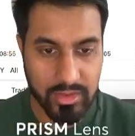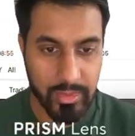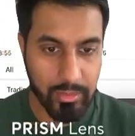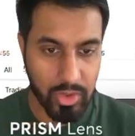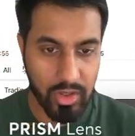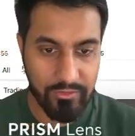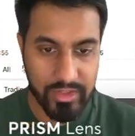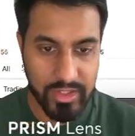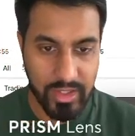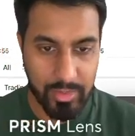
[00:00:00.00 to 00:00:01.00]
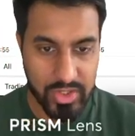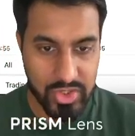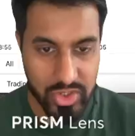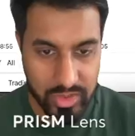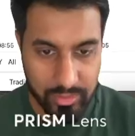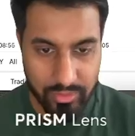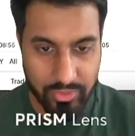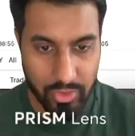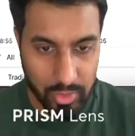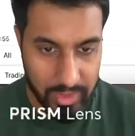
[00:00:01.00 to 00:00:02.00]
a bit more confident that price shouldn't
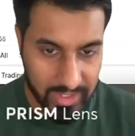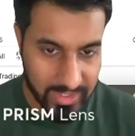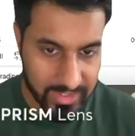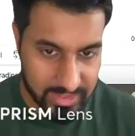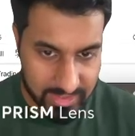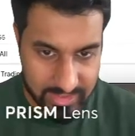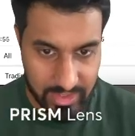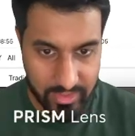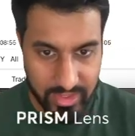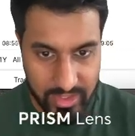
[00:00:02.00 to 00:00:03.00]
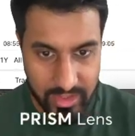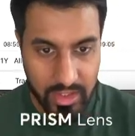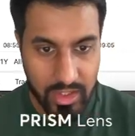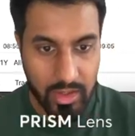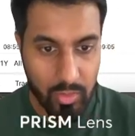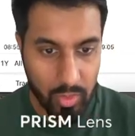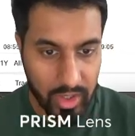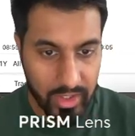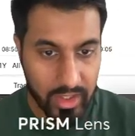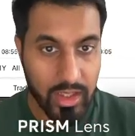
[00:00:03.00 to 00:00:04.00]
fall back into this area here. Why?